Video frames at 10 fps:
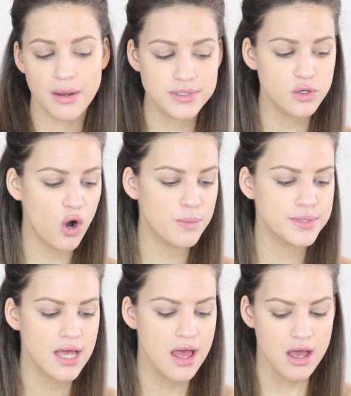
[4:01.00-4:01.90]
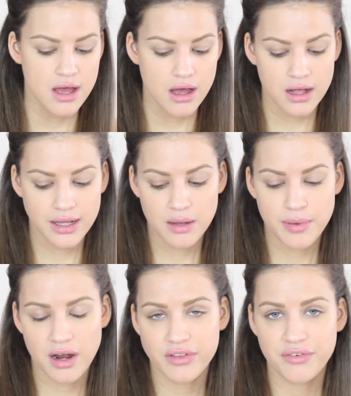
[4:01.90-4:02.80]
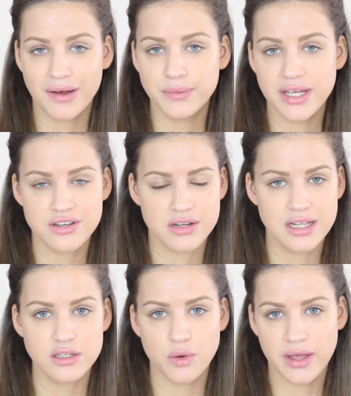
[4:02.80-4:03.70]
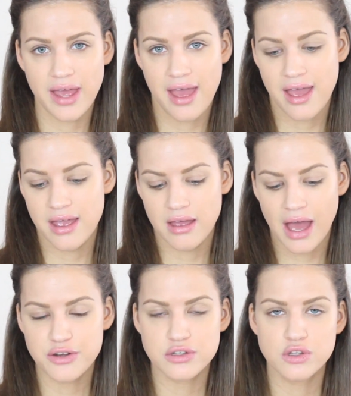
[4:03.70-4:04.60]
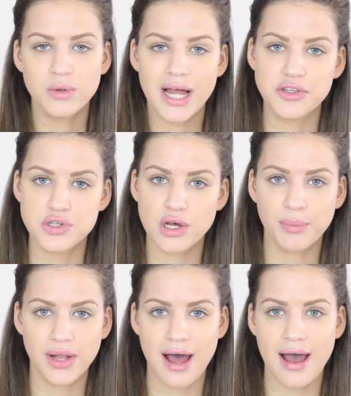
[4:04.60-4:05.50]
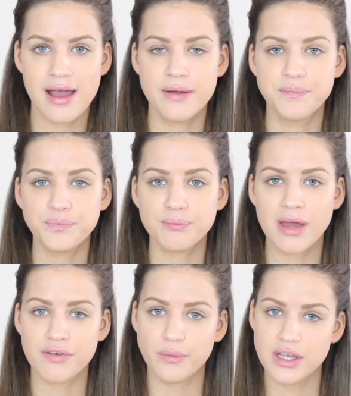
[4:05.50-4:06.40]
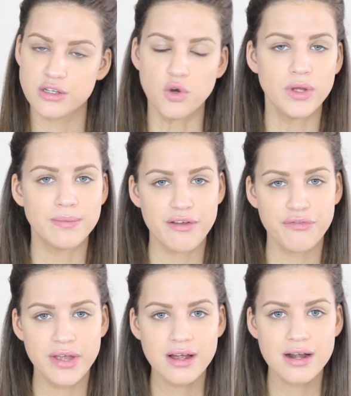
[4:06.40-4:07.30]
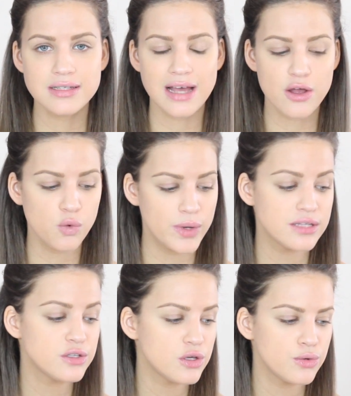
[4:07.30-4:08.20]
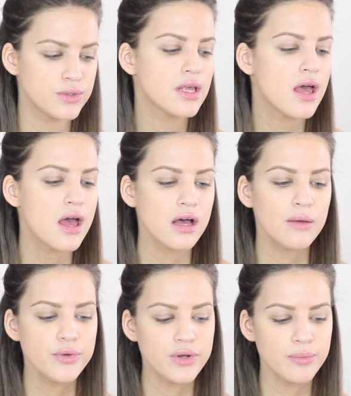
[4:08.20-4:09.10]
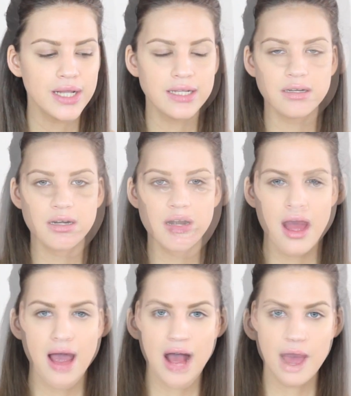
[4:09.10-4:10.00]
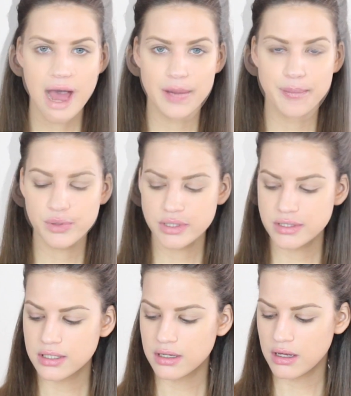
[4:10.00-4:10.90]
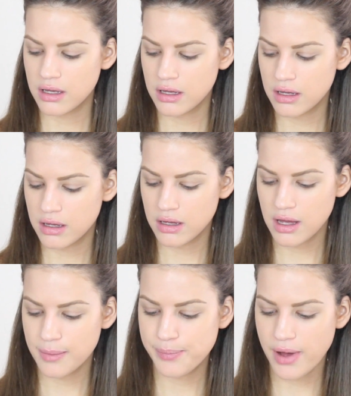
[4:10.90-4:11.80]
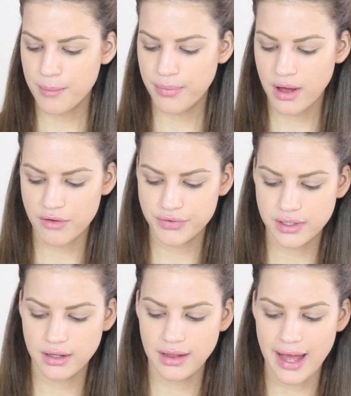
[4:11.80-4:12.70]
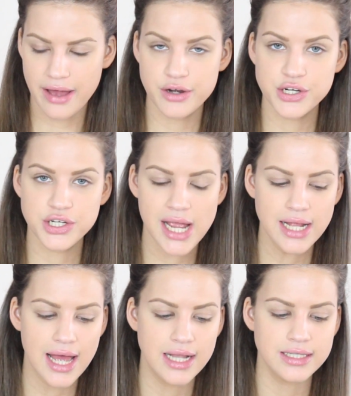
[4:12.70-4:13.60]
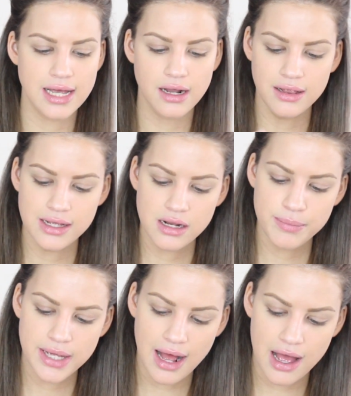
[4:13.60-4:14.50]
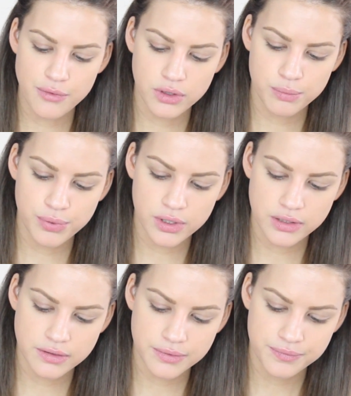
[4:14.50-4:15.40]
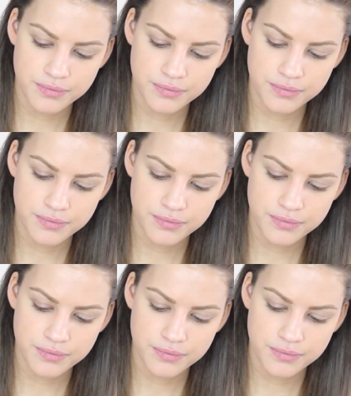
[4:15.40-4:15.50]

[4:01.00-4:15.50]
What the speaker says: it absorbs a little bit of the foundation, it's okay. I just don't like to apply my foundation with my fingers. I always use beauty blender. I put a pump of the lighter shade, and then a little bit I will put